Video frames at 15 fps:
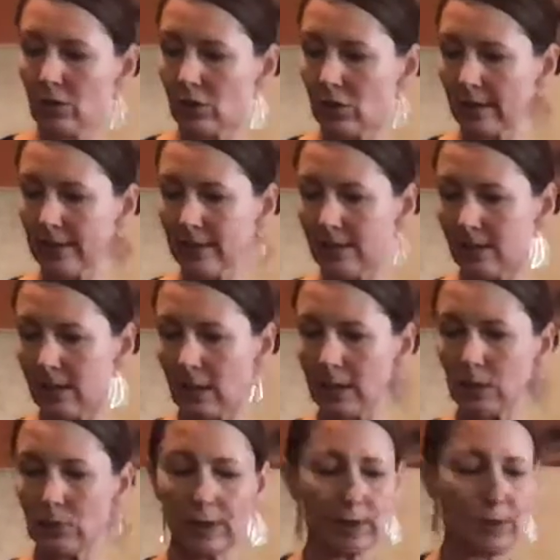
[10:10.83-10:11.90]

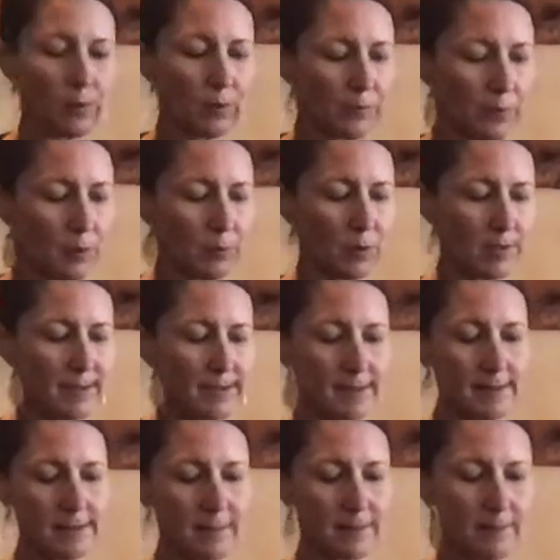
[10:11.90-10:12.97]
It's really good for your immune
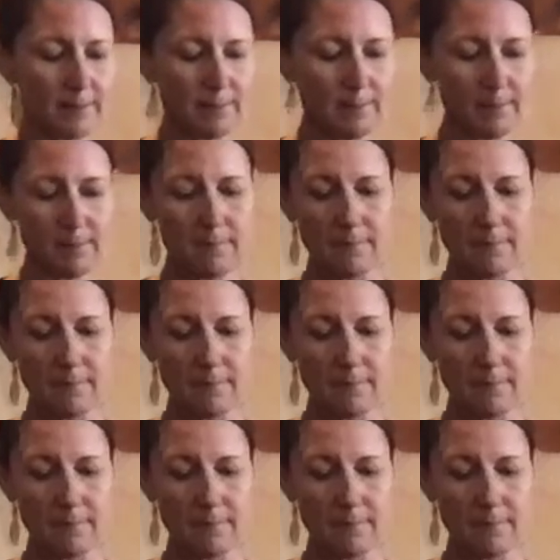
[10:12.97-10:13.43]
system,